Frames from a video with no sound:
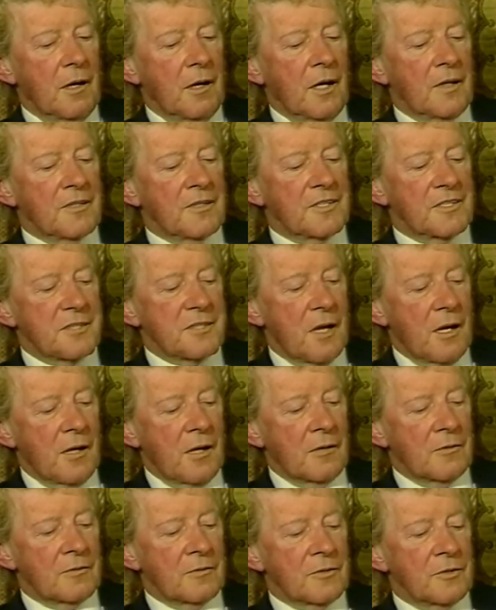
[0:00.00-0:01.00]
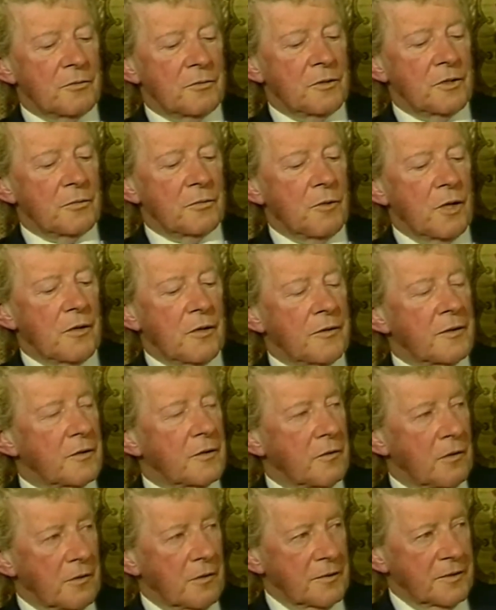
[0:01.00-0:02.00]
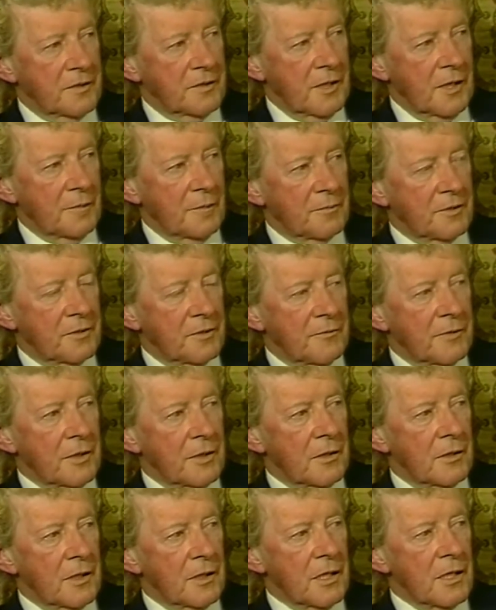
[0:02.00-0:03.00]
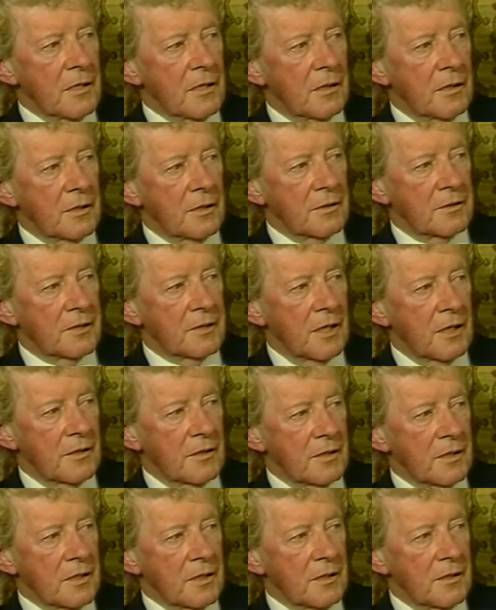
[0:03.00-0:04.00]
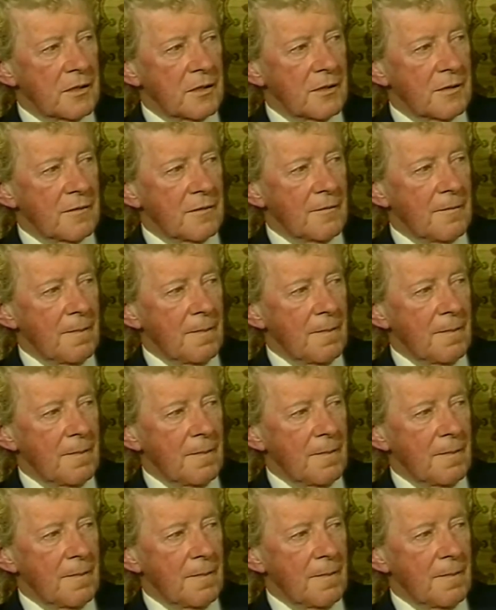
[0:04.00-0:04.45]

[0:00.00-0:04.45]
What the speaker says: and sound was one of the concepts of their healing technique.